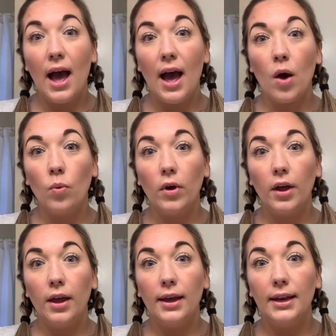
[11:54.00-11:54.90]
I
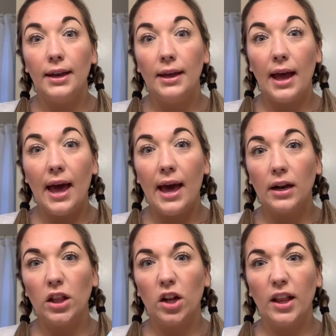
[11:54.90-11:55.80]
would add
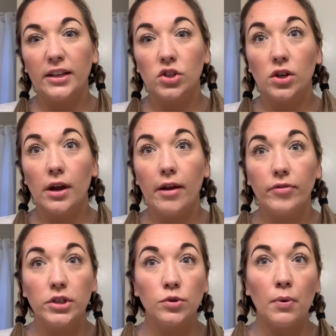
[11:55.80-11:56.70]
a little extra
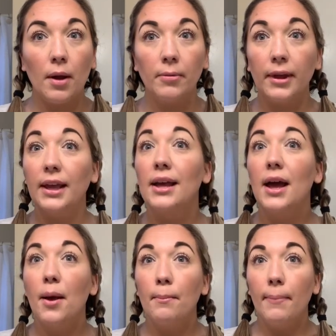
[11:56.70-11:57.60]
coverage probably,
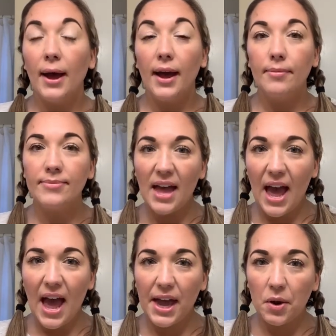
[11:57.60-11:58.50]
but
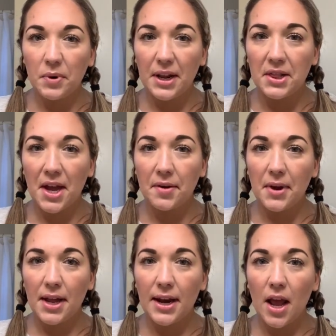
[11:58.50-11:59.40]
I don't need that
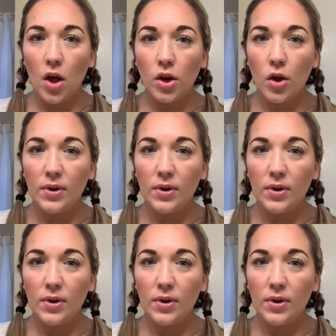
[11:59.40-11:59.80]
right now. No